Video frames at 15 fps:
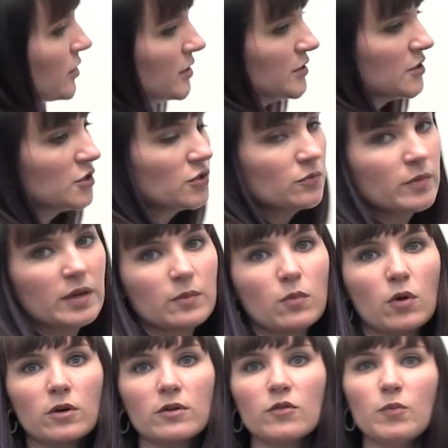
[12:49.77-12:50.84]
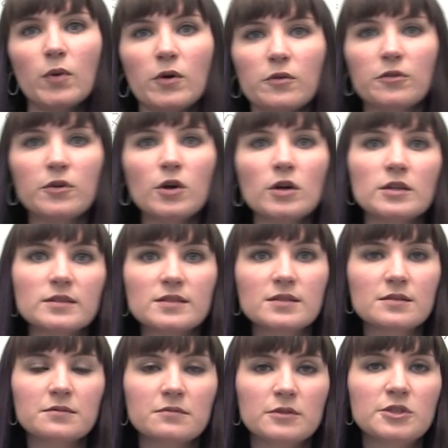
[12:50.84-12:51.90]
consuming more of both
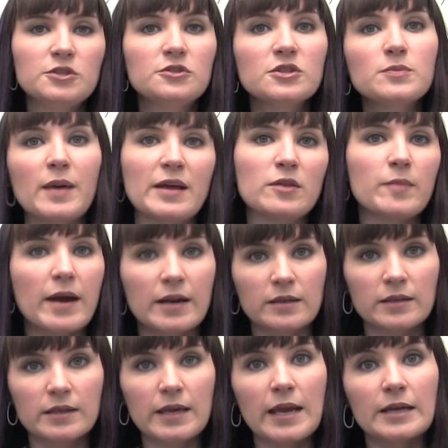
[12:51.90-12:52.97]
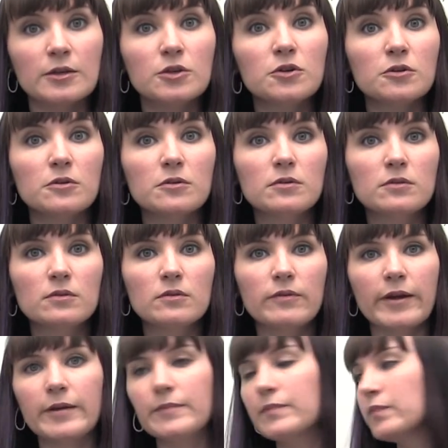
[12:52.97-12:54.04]
goods, which you just mathematically can't do,
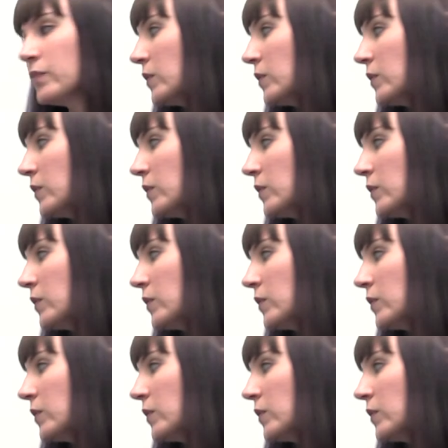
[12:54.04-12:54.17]
right?